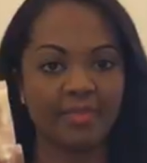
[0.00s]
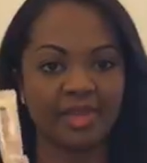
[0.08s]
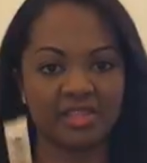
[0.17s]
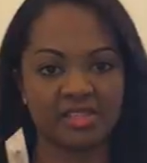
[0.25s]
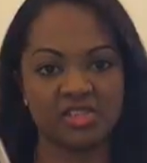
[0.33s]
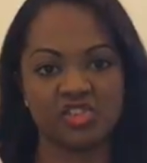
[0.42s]

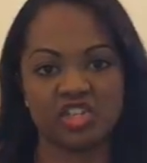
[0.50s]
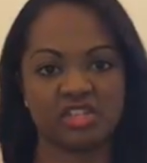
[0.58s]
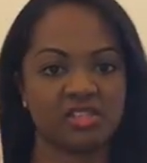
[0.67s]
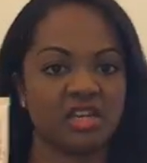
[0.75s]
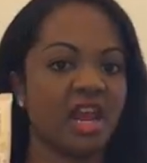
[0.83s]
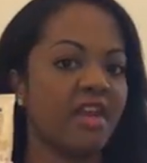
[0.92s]
but this is
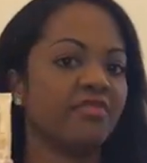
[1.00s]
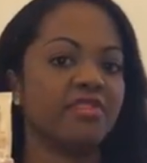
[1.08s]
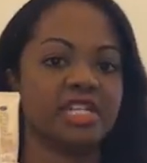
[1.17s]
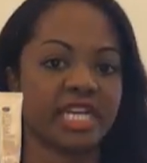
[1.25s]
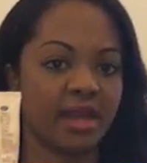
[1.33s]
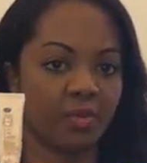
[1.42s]
just an
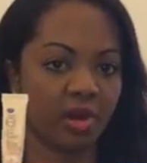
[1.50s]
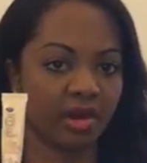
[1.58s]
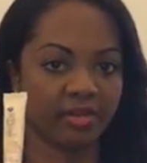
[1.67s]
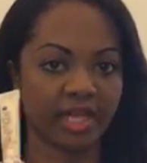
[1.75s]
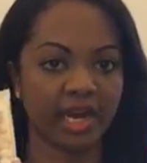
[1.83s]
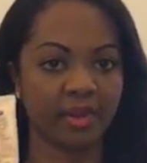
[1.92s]
everyday
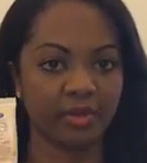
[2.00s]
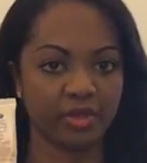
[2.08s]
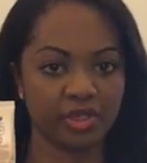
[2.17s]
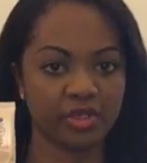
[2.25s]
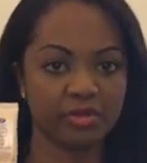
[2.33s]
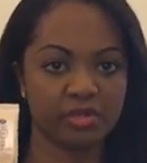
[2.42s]
one that I would
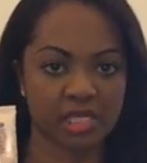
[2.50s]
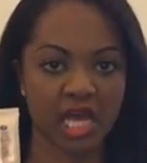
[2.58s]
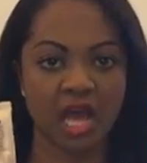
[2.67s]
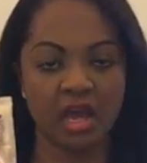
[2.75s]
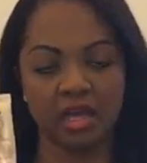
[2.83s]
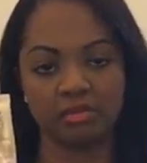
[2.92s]
use
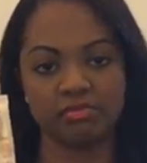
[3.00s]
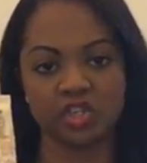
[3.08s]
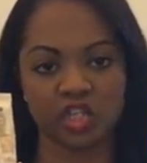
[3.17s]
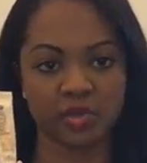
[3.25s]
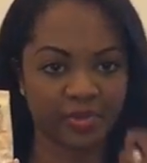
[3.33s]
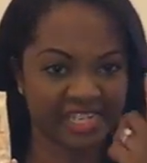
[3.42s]

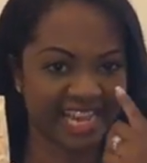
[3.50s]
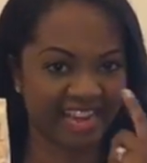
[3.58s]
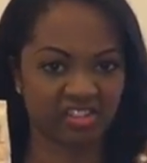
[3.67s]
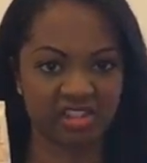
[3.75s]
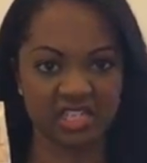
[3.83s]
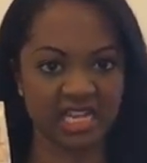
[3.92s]
just to
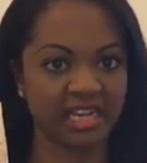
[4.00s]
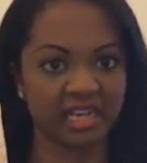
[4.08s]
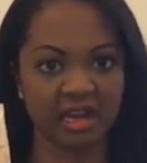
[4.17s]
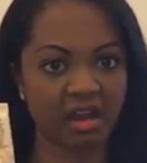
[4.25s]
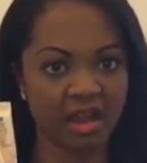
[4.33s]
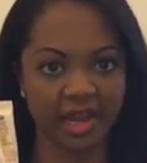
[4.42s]
protect the
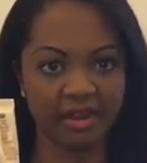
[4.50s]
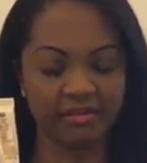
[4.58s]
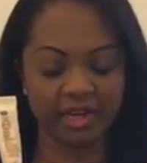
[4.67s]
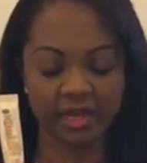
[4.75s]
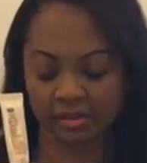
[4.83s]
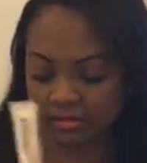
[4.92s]
delicate eye
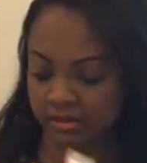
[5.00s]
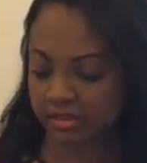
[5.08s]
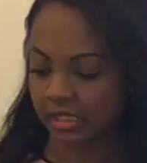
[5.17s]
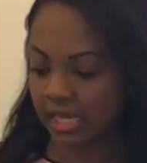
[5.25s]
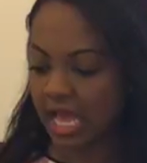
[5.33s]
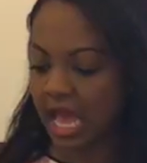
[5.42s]
area.
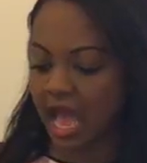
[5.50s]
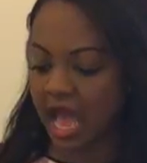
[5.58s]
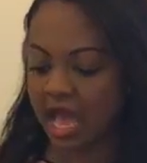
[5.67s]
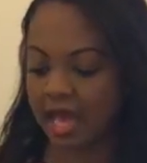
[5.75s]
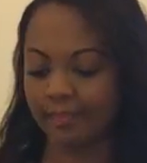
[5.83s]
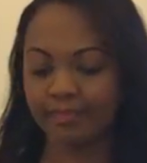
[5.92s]

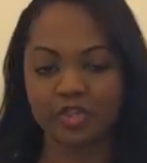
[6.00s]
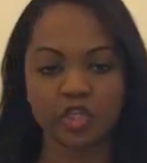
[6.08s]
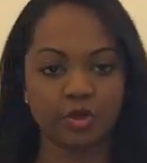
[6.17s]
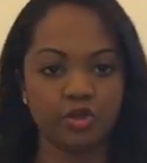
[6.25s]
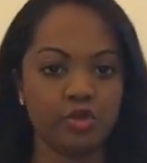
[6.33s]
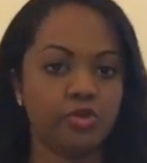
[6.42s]

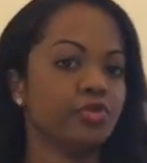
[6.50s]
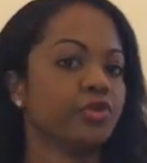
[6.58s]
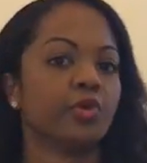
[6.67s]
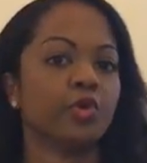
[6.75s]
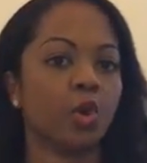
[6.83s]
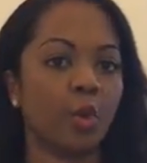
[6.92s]
Don't use
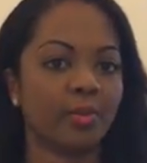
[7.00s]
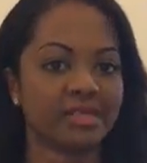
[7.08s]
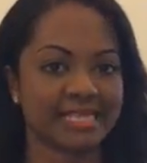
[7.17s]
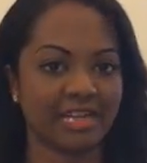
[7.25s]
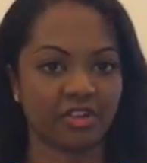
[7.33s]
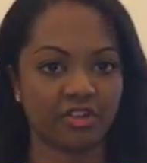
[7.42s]
your normal
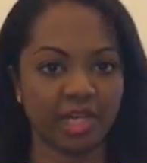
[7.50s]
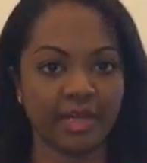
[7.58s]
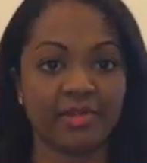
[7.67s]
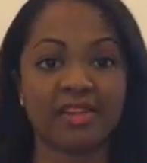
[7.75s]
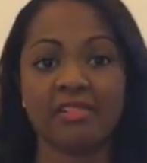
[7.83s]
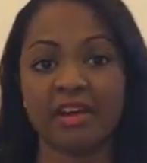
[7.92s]
sun
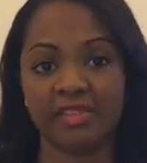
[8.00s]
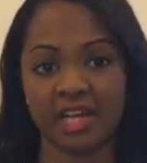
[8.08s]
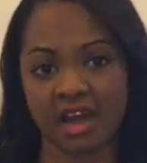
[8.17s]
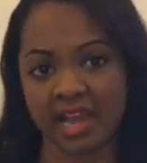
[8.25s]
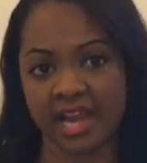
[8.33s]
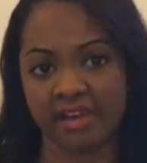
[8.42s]
cream around the
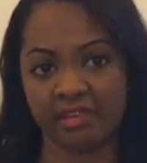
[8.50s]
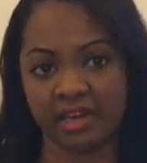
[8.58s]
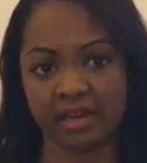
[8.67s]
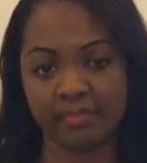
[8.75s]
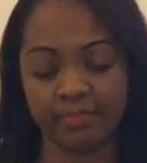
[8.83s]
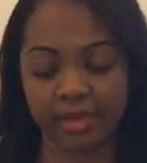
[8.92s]
eye
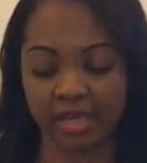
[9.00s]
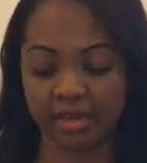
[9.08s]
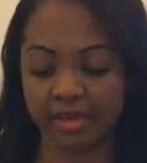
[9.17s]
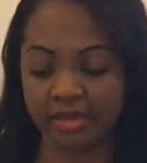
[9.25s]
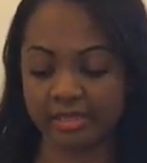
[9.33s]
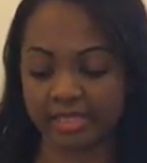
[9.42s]
area
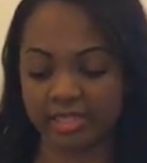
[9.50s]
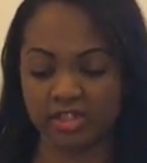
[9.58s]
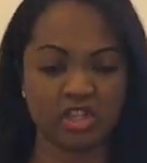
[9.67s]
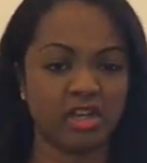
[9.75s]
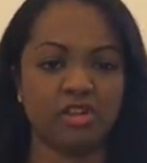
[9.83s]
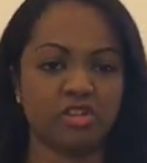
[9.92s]
because
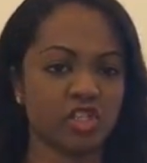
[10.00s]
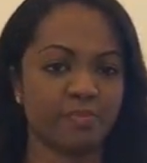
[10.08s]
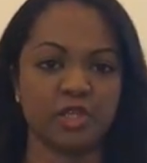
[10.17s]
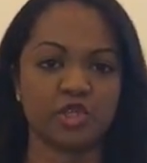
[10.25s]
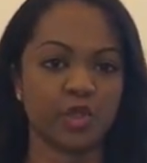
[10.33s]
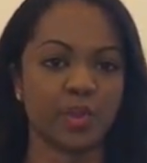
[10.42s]
it'll just
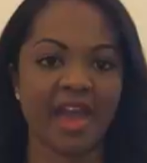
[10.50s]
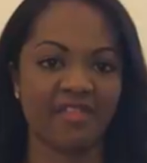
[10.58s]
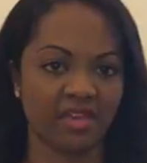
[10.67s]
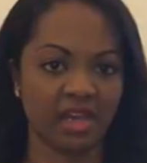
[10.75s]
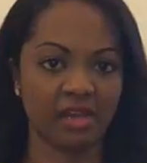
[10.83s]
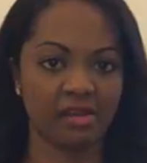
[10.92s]
be too
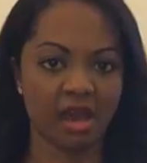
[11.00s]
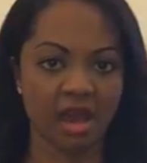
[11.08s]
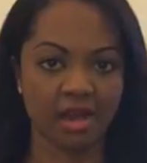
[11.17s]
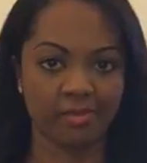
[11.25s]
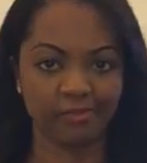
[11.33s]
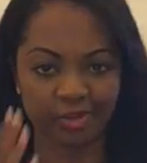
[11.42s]
heavy
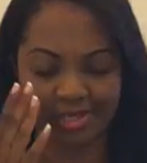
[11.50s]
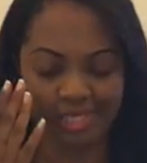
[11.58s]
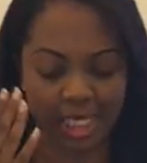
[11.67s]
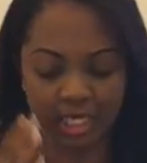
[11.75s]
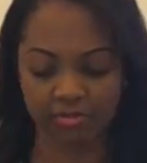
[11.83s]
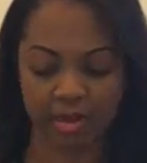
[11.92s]
for the
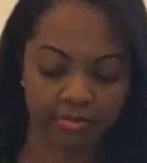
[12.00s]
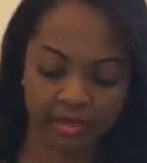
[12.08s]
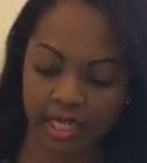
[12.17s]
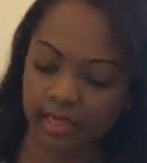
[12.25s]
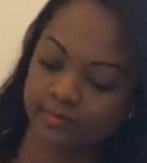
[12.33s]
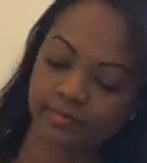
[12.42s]
skin around
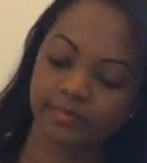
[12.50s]
there.